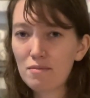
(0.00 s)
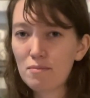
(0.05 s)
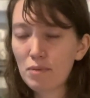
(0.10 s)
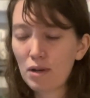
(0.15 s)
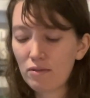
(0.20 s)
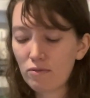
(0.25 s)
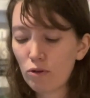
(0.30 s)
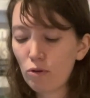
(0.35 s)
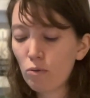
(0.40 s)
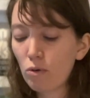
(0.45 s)

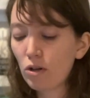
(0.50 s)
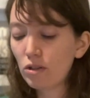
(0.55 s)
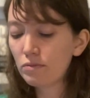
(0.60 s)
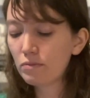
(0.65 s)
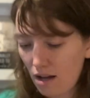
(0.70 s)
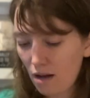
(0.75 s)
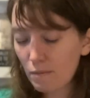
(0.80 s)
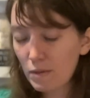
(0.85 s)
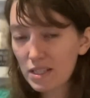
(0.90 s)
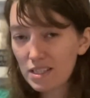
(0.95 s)
Brave New World.
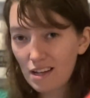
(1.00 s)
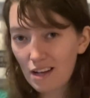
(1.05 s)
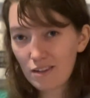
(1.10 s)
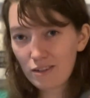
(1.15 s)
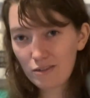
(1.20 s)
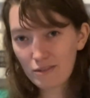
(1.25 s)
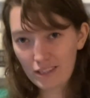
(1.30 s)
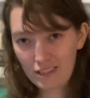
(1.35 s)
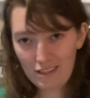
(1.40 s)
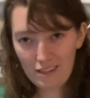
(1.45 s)
I'm excited
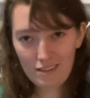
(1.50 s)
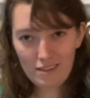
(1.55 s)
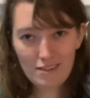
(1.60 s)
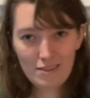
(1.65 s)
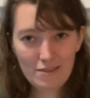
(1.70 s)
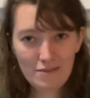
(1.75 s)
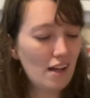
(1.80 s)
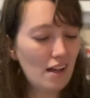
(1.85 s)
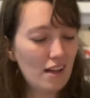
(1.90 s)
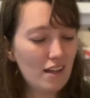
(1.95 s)
to read
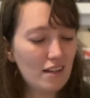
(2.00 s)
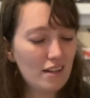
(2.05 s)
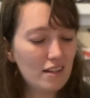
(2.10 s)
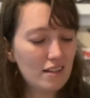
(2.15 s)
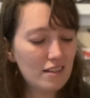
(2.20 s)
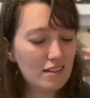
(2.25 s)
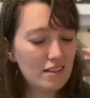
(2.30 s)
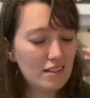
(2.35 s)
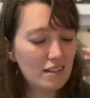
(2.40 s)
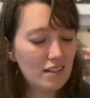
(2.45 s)
this,
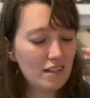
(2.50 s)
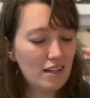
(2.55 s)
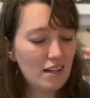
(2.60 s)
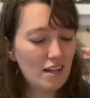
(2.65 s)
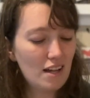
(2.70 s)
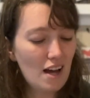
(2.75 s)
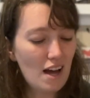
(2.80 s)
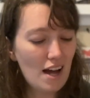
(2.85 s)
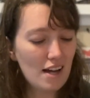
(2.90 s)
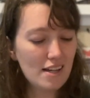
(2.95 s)
and I